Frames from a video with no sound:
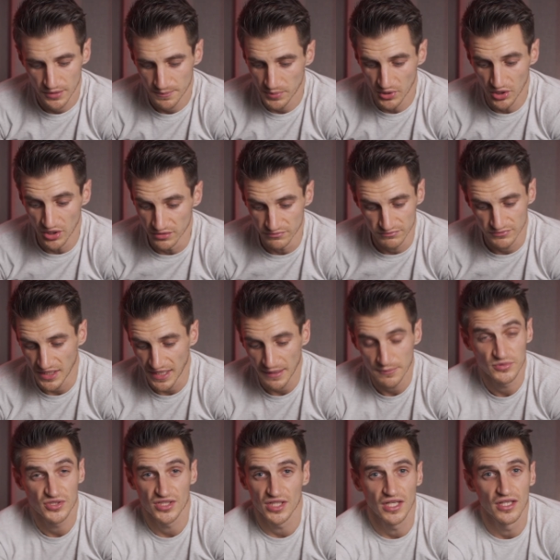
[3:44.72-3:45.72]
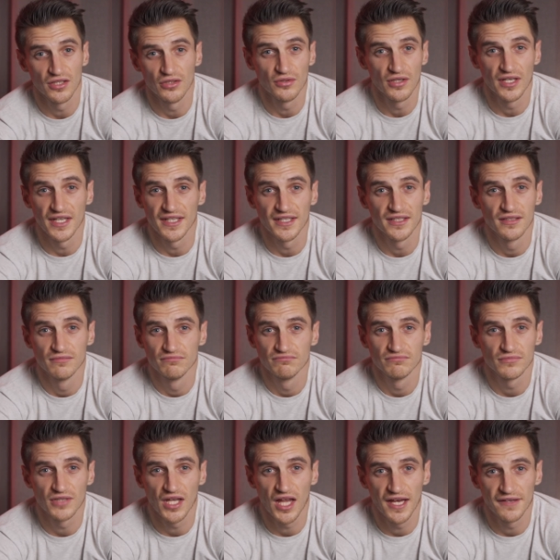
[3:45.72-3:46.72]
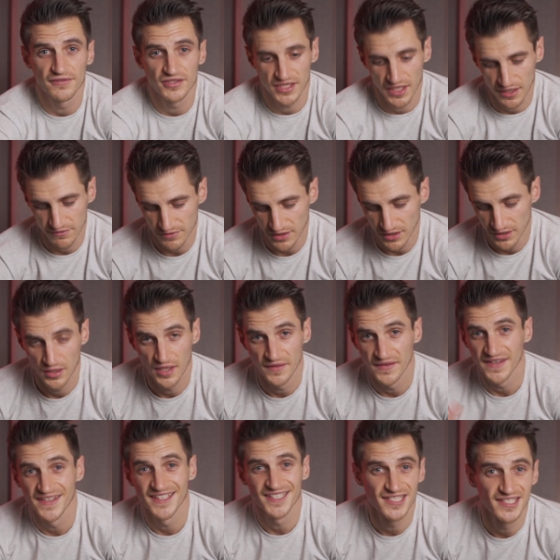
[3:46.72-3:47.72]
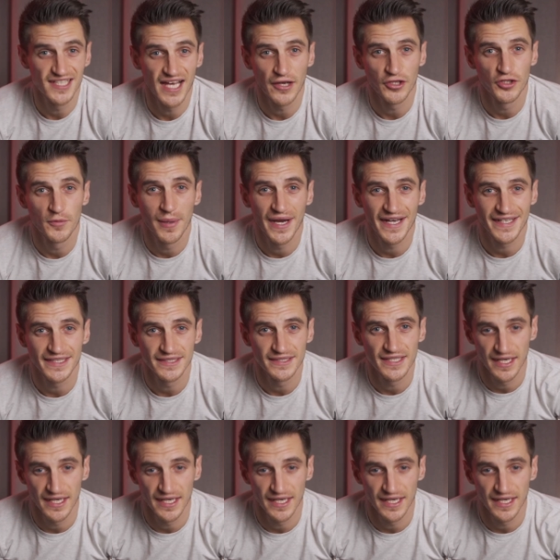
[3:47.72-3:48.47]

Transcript: but absolutely lifesaver. And then this is how you pack it